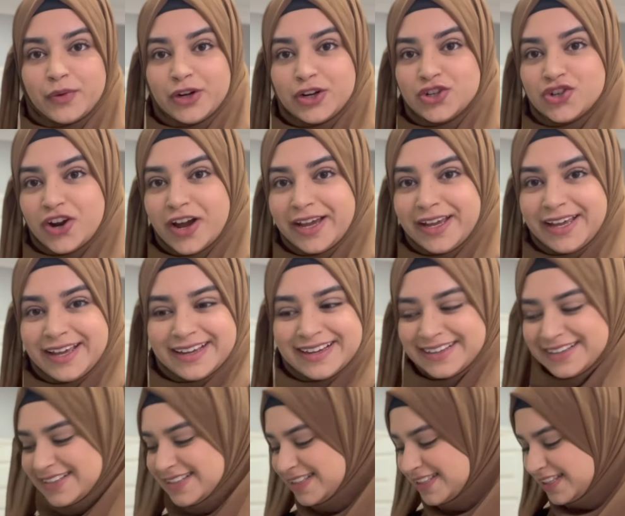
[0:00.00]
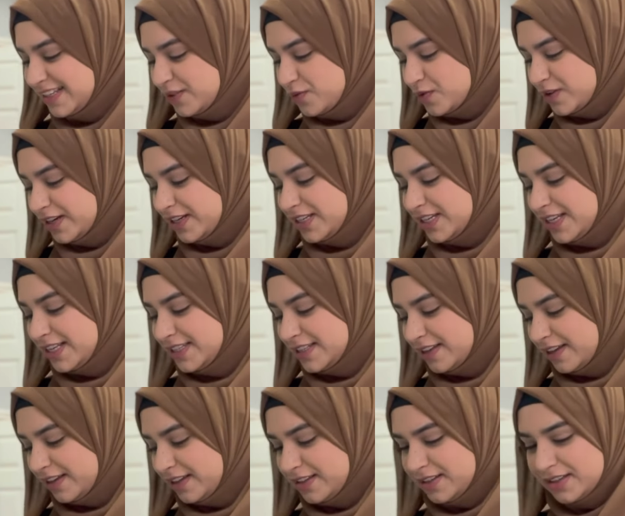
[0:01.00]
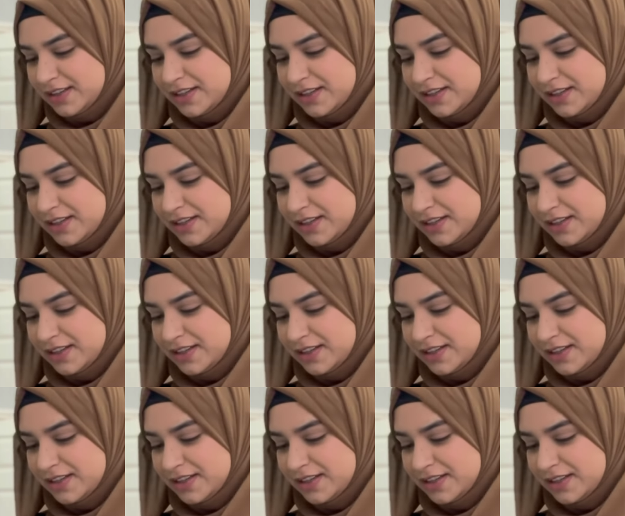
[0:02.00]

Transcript: I try it and see what it tastes like